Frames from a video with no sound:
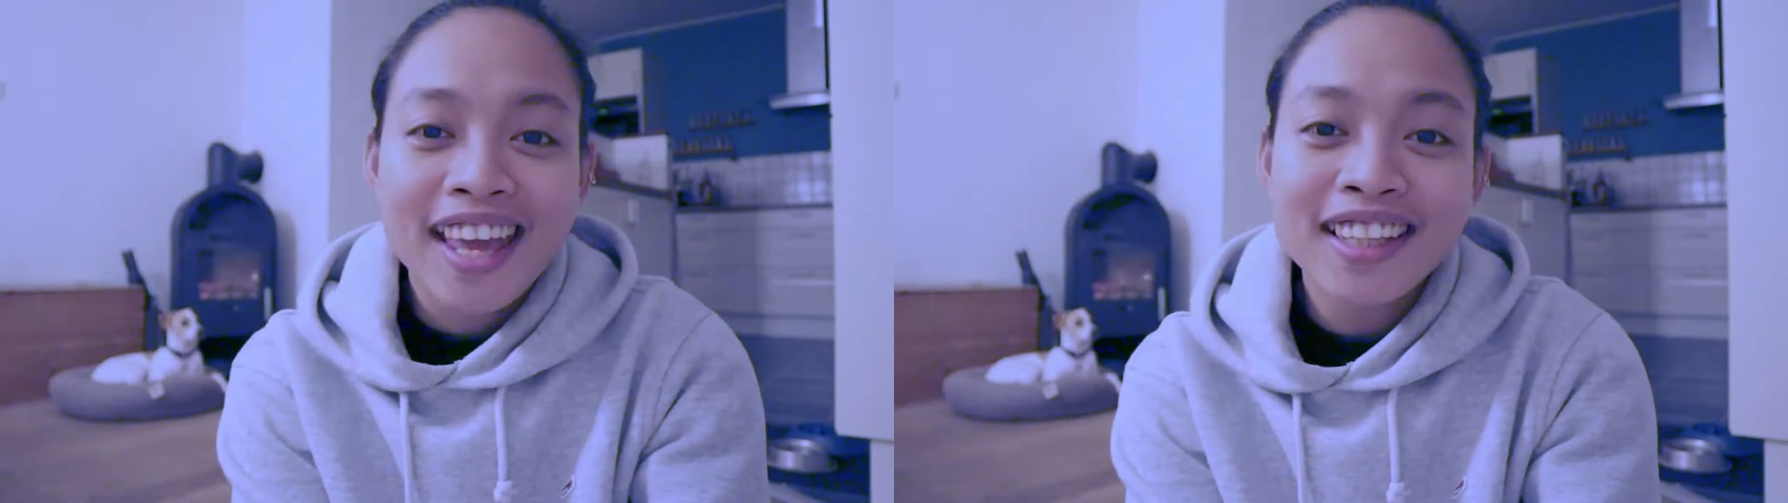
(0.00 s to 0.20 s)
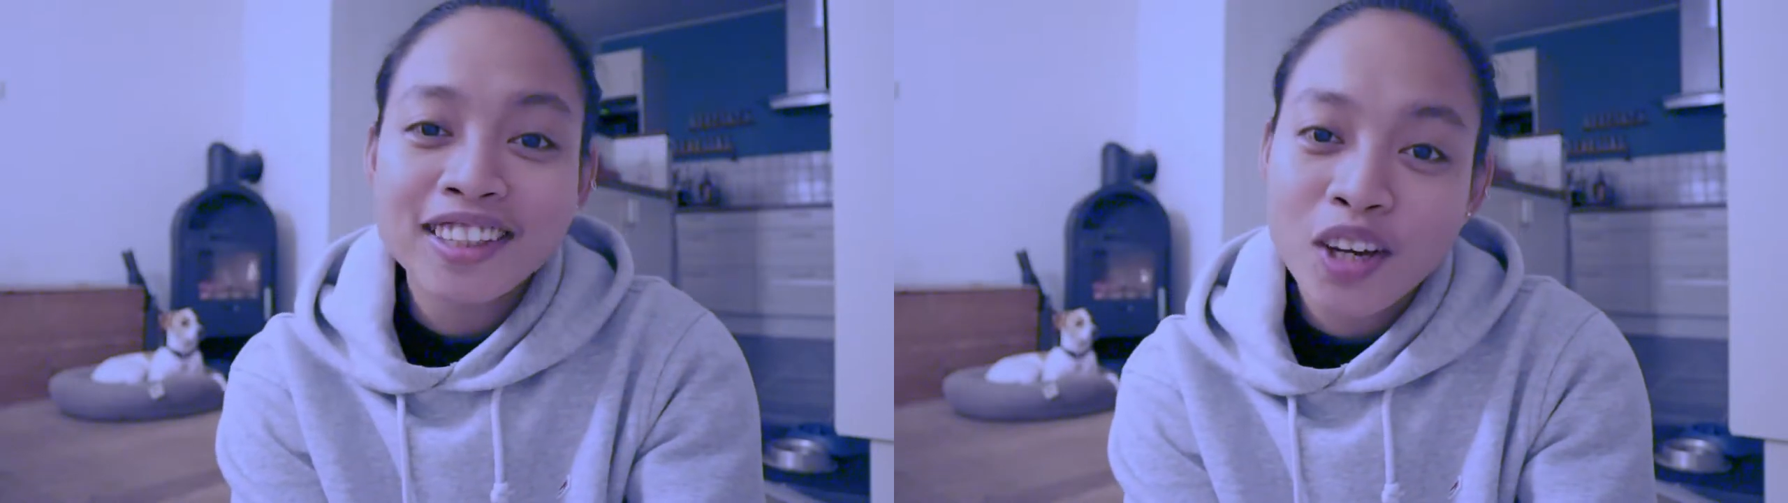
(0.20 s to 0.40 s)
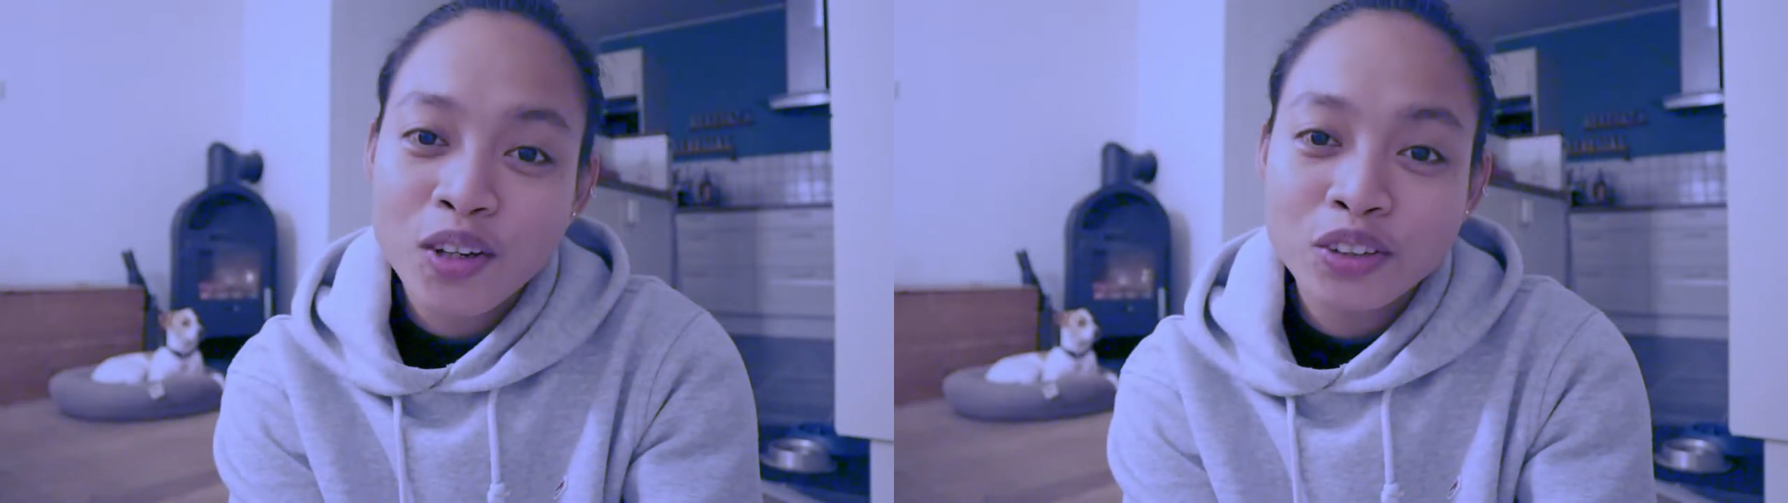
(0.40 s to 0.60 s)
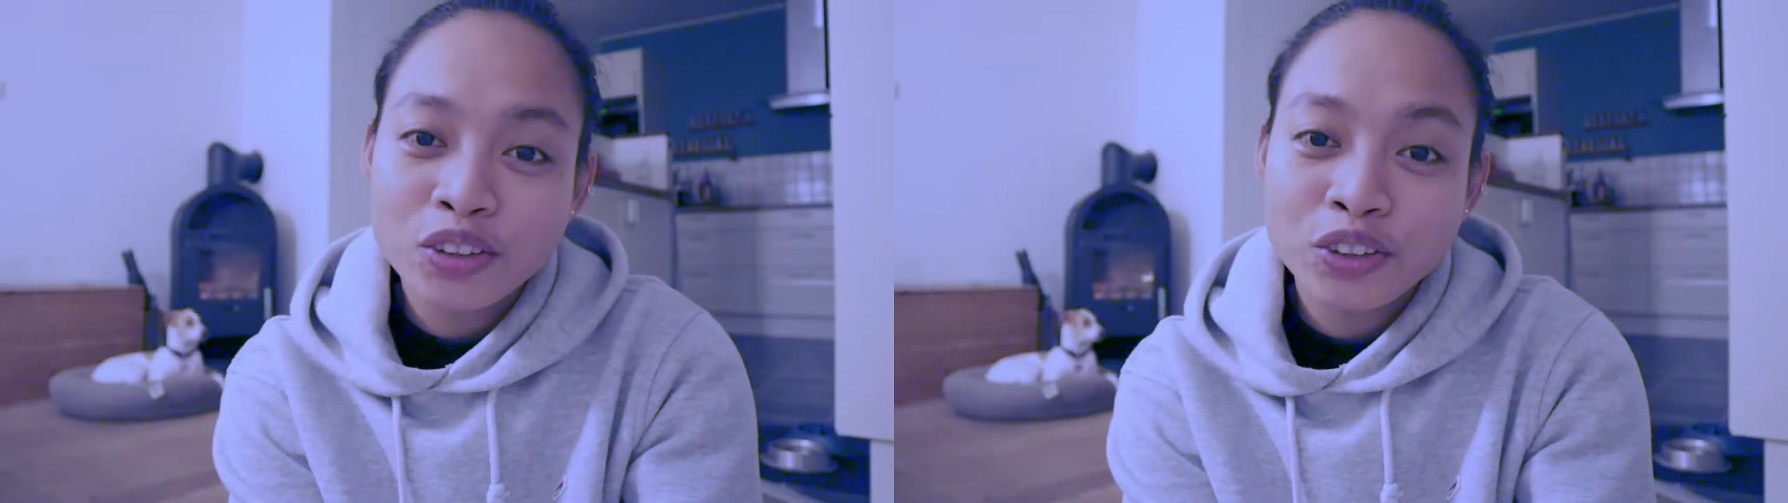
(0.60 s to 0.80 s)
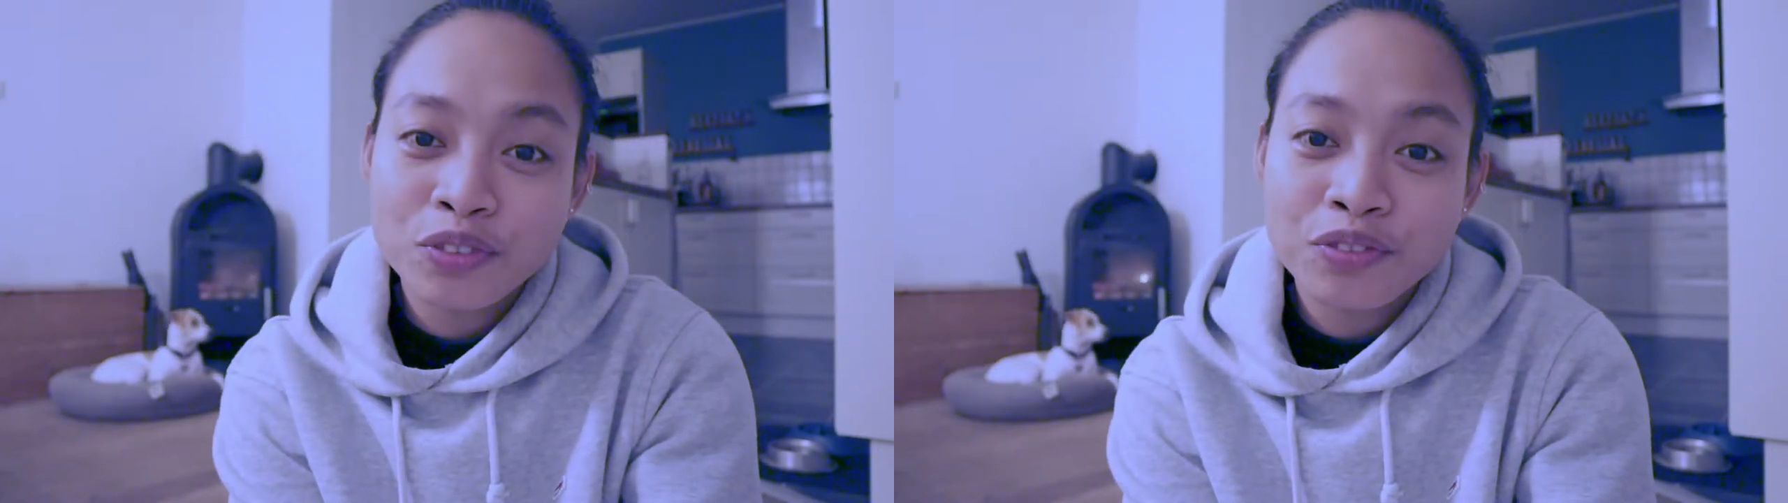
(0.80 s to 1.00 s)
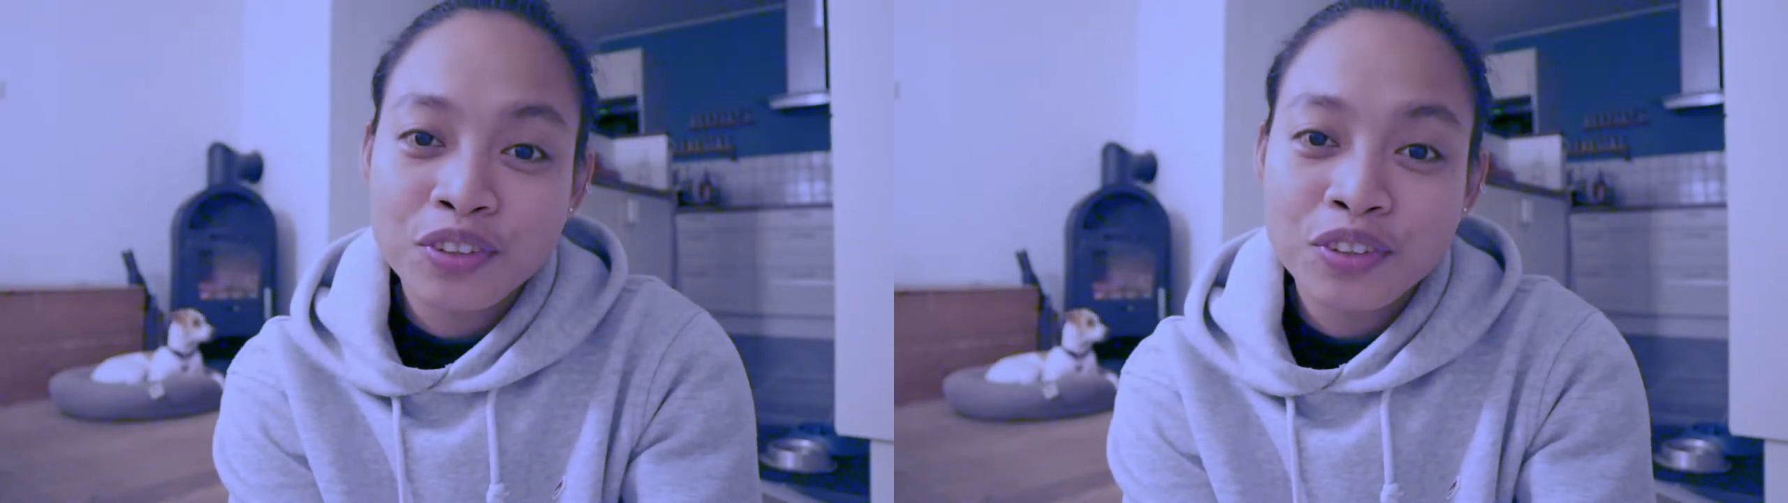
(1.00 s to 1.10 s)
Hello YouTube